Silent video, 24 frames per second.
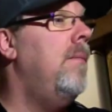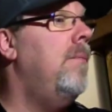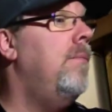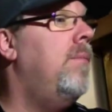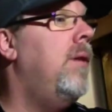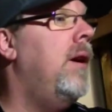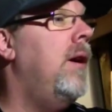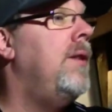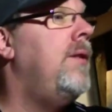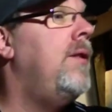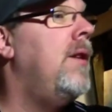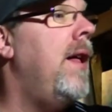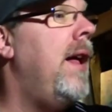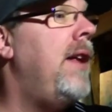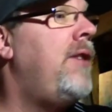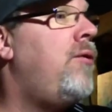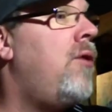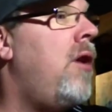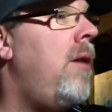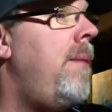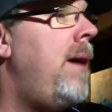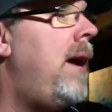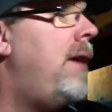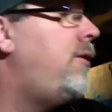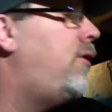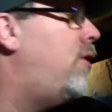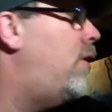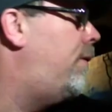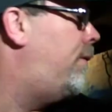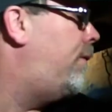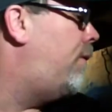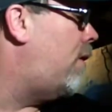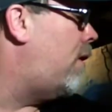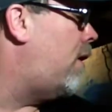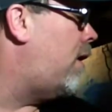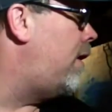But that's where I'm at so
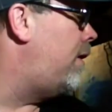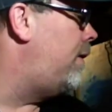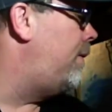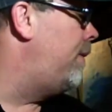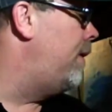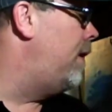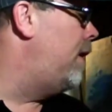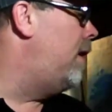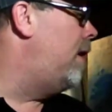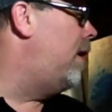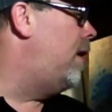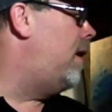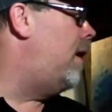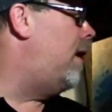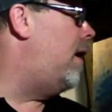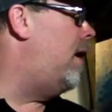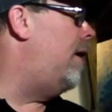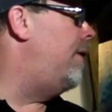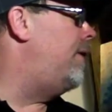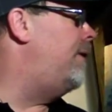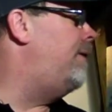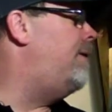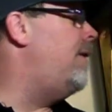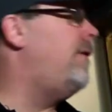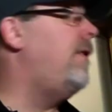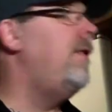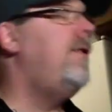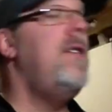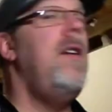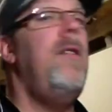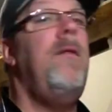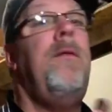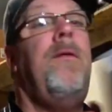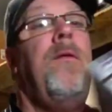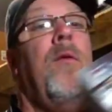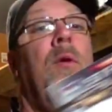far. The
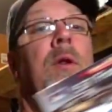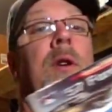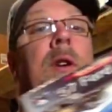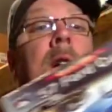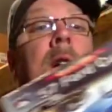57 Ford